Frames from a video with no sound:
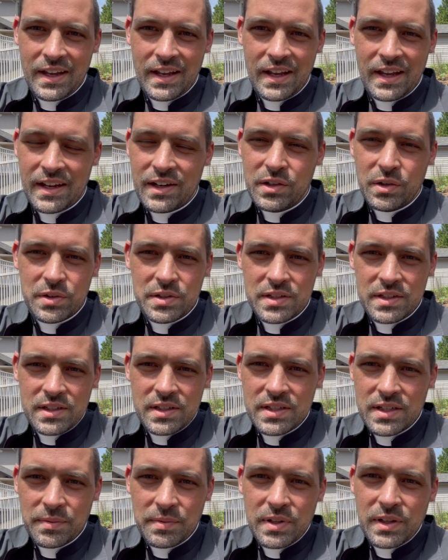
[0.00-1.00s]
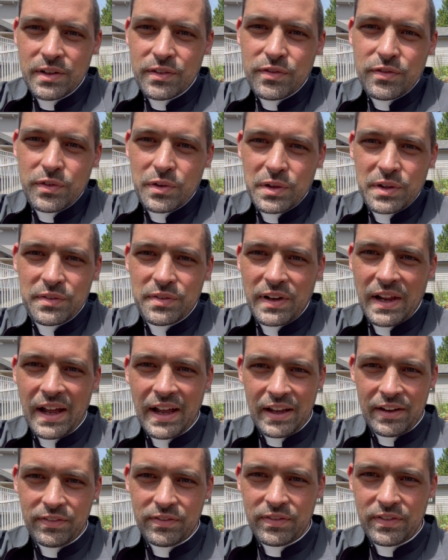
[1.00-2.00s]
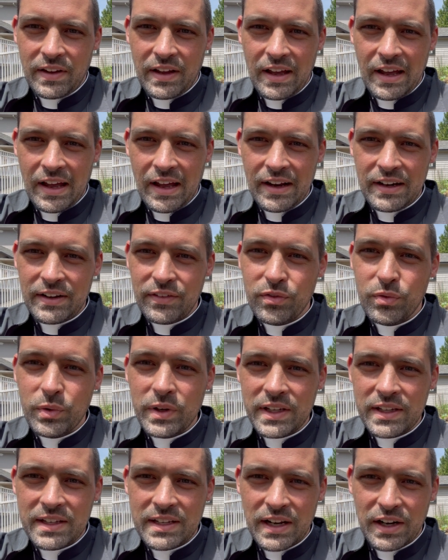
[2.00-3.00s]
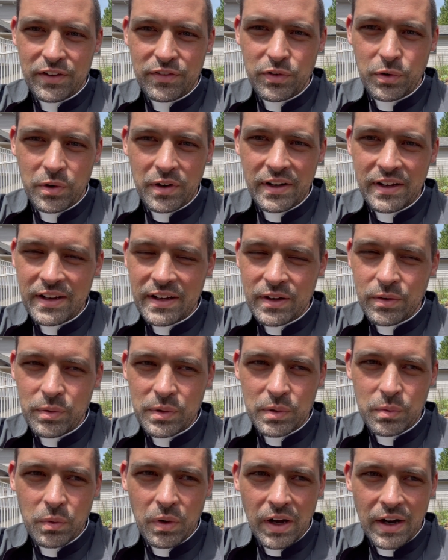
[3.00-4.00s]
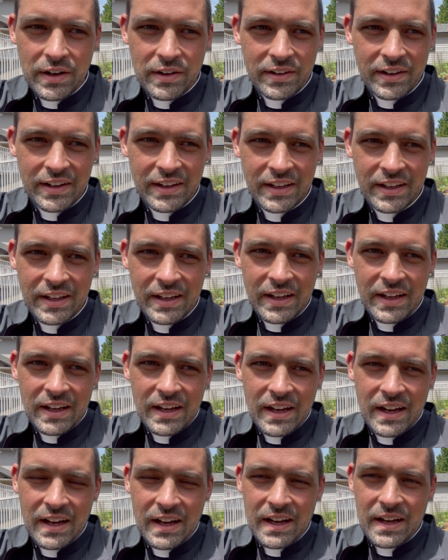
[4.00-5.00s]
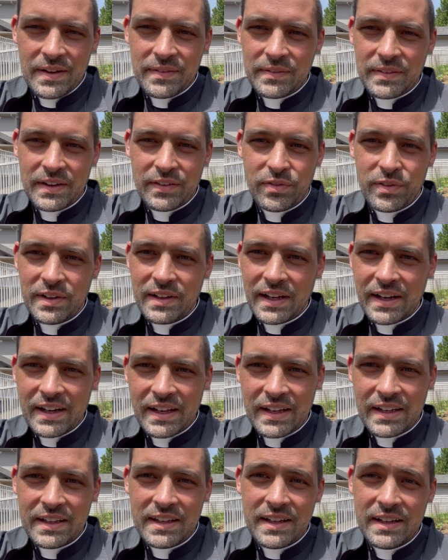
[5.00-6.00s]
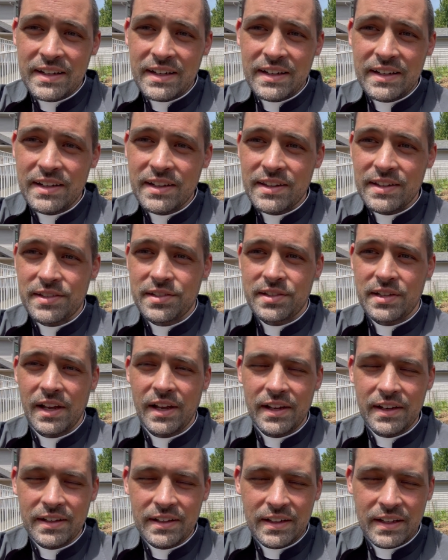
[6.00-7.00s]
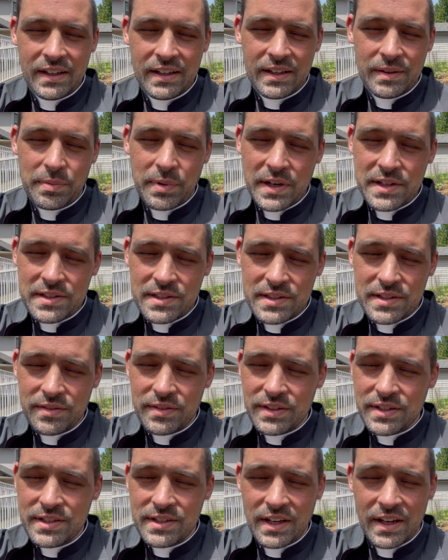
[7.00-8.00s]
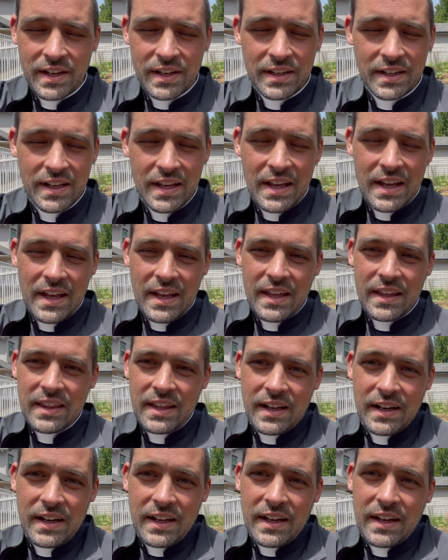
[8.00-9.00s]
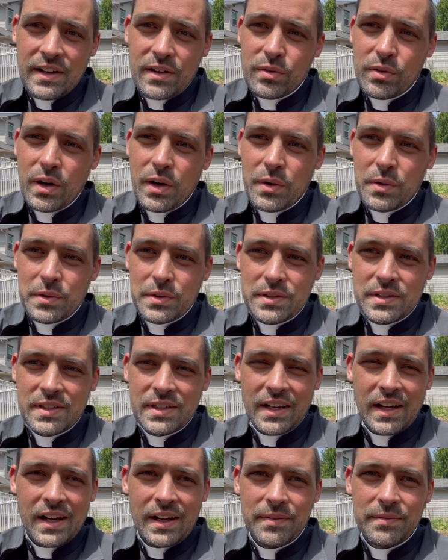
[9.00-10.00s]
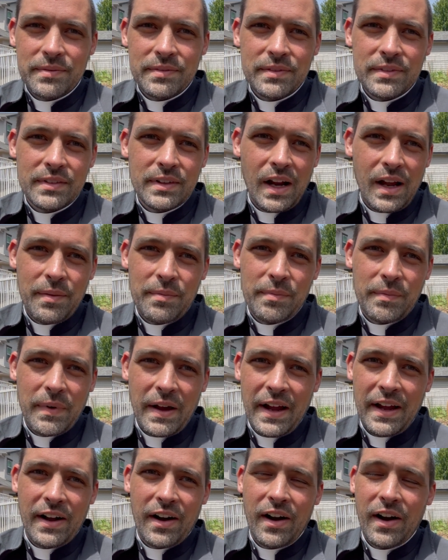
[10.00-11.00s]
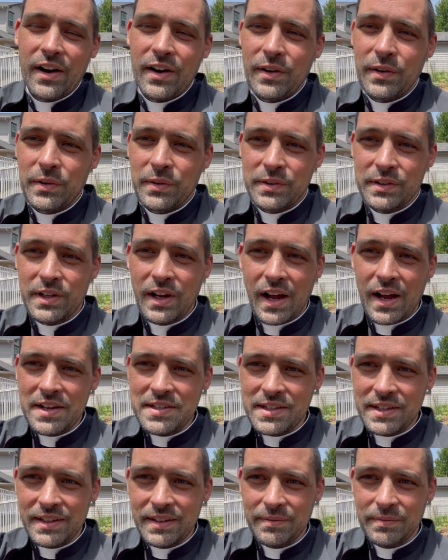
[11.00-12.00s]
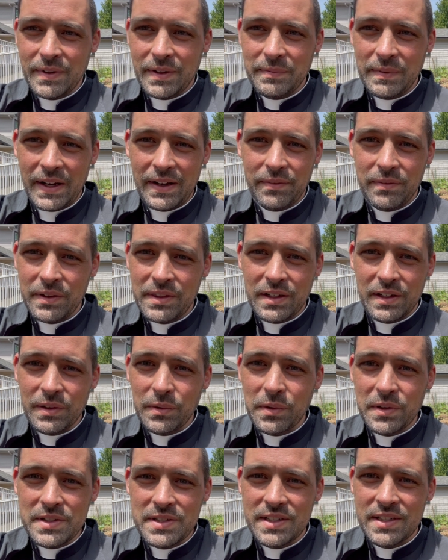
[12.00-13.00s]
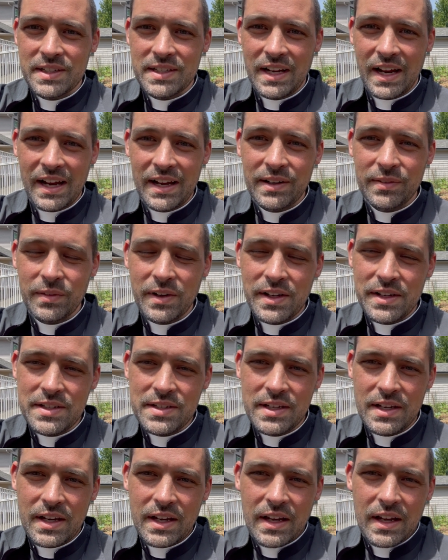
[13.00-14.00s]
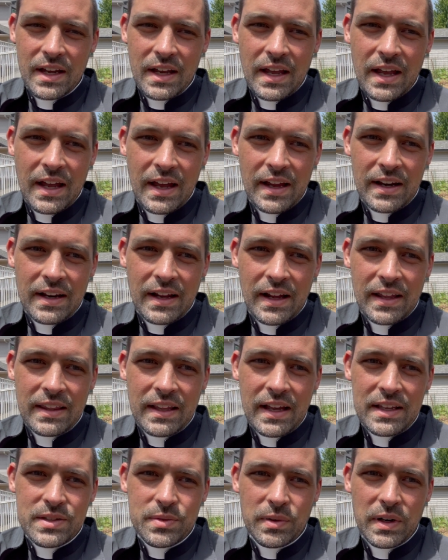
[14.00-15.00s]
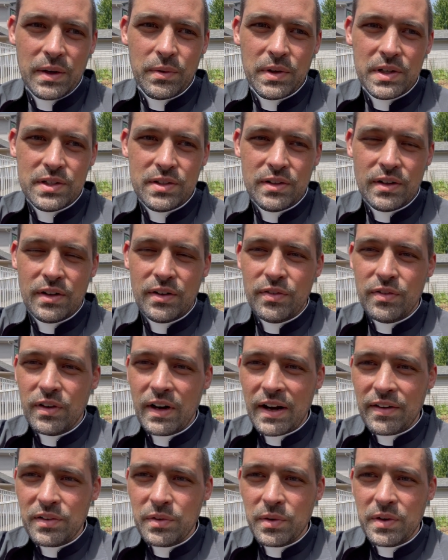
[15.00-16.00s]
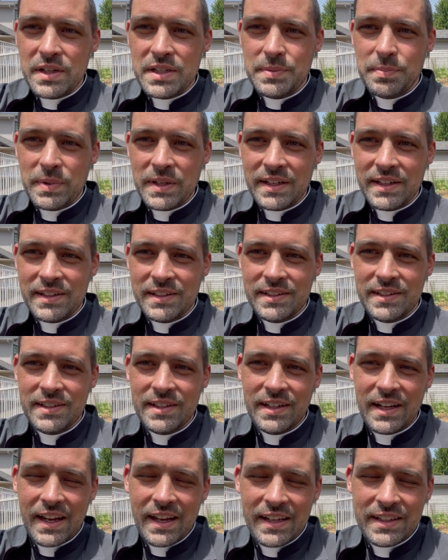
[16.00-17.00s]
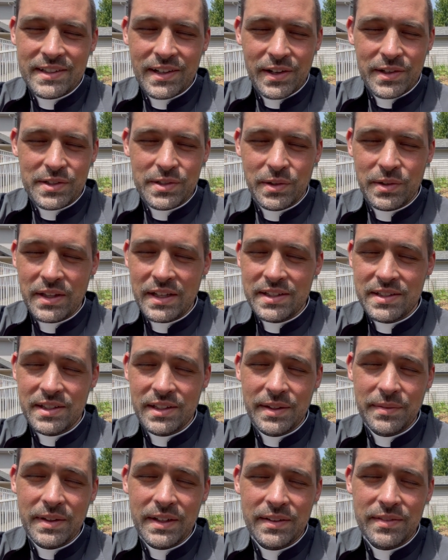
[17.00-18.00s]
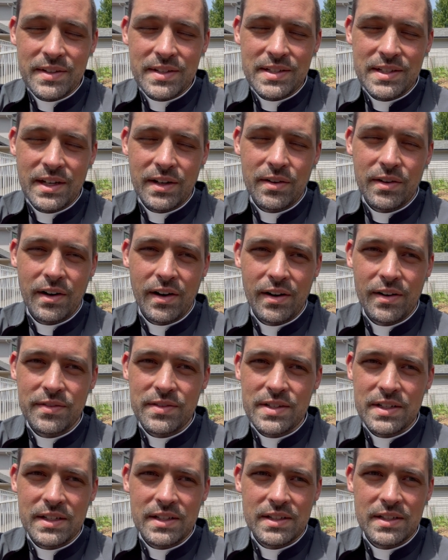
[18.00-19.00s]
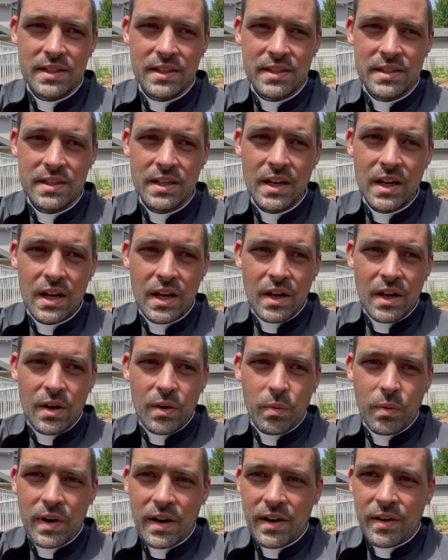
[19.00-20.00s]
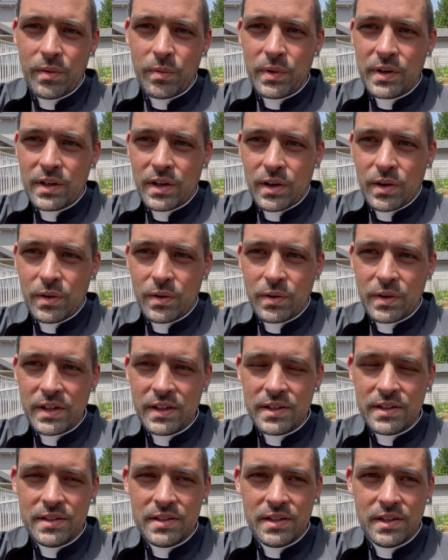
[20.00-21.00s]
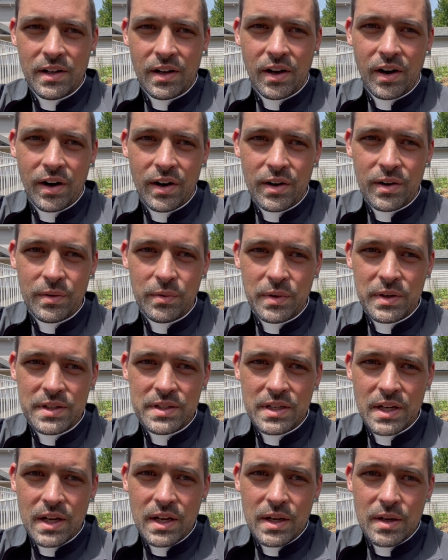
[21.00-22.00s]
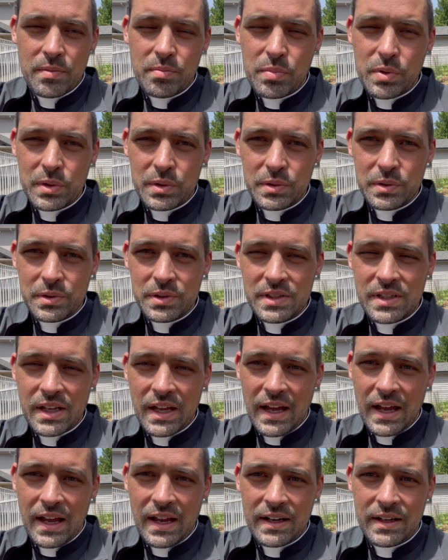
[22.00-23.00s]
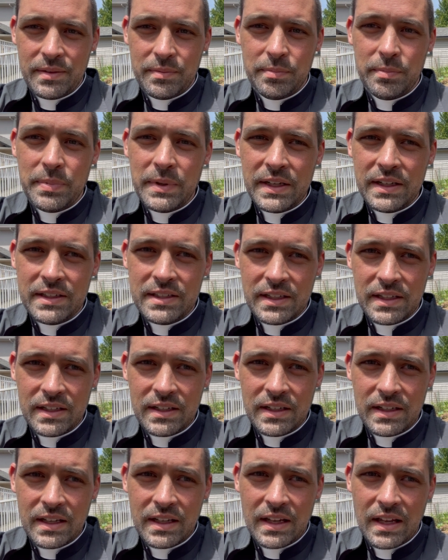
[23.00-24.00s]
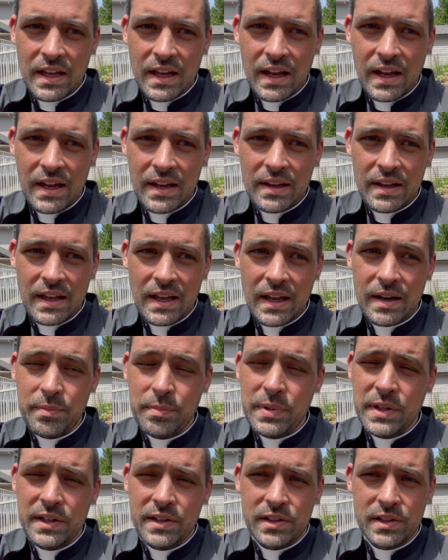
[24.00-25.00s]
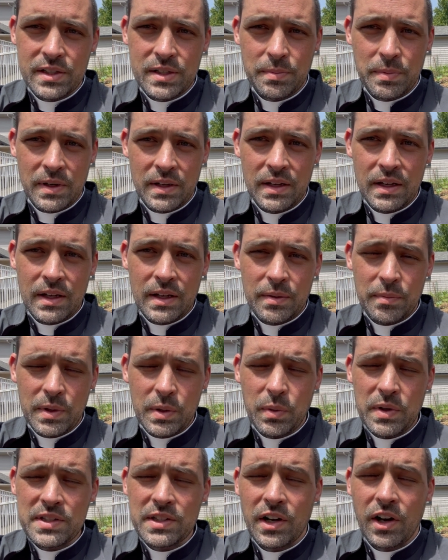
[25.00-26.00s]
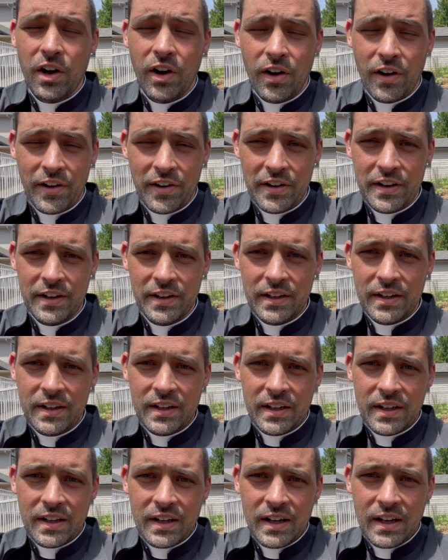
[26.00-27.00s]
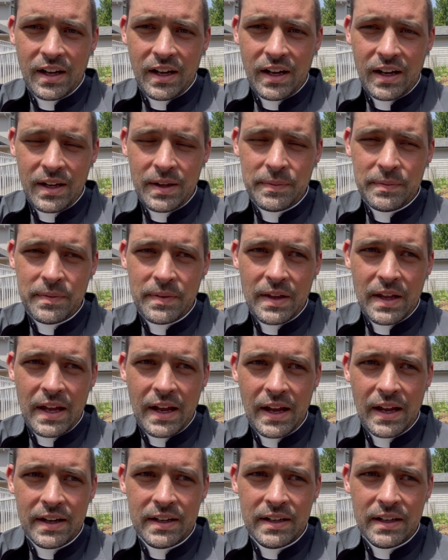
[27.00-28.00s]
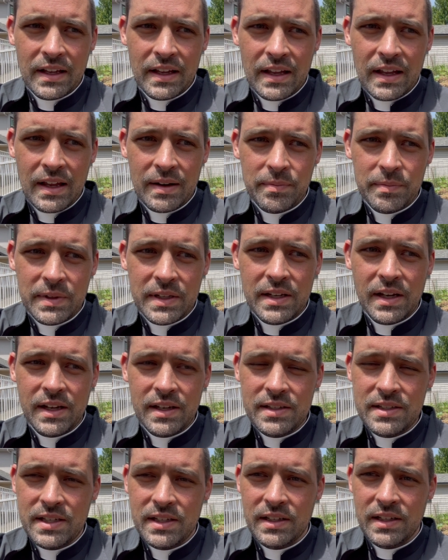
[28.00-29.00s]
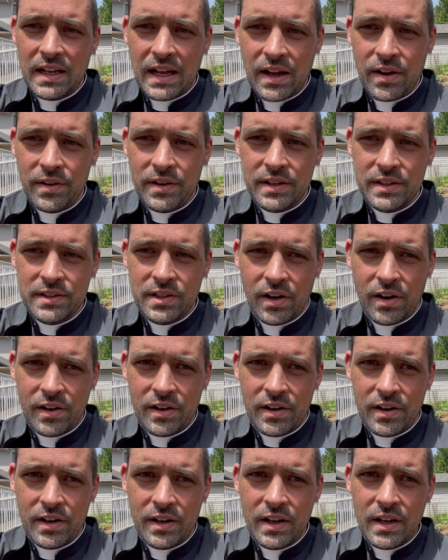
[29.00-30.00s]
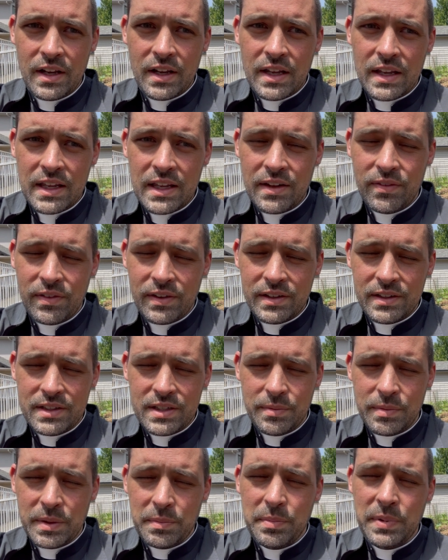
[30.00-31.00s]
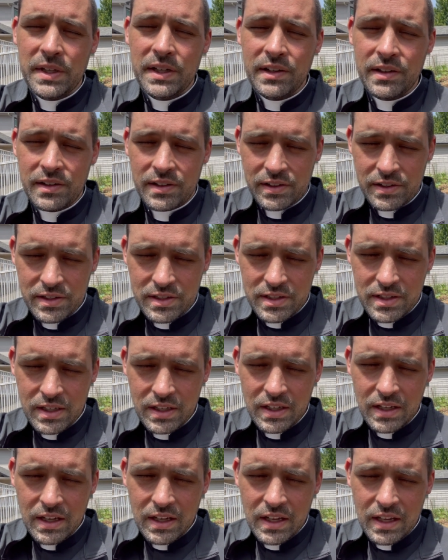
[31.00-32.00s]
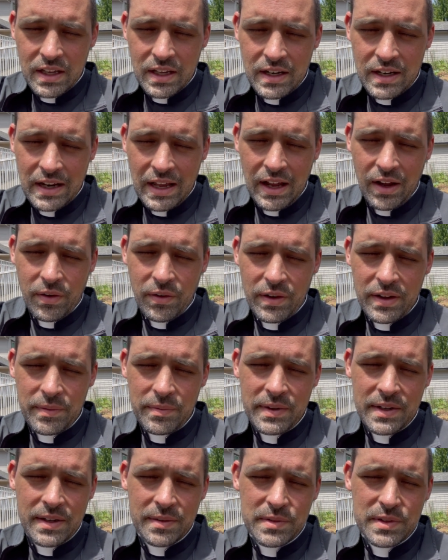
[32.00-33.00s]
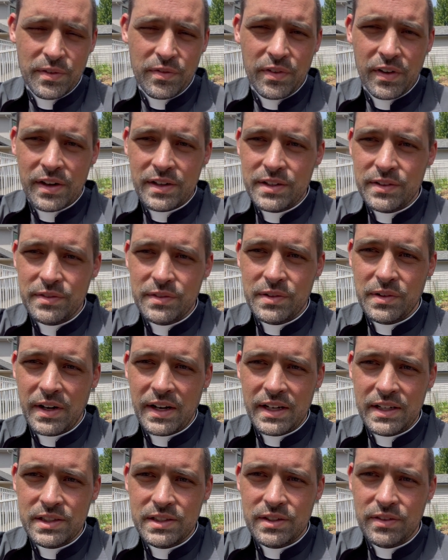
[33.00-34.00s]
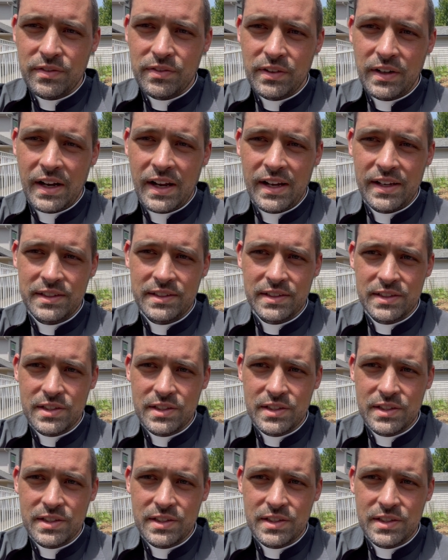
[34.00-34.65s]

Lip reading: It grows into something full of life, and if we care for it and we water it, if we let it get into the sun, in the presence of the sun, then it grows, not by our own causing, but by what the Lord's design was. And that's what I wish for everyone is peace. Today is also the solemnity of the Sacred Heart of Jesus, where we know his heart was bruised and beaten and pierced, but it wasn't hard. And because he allowed his heart even to be pierced, now it becomes a font of grace for us.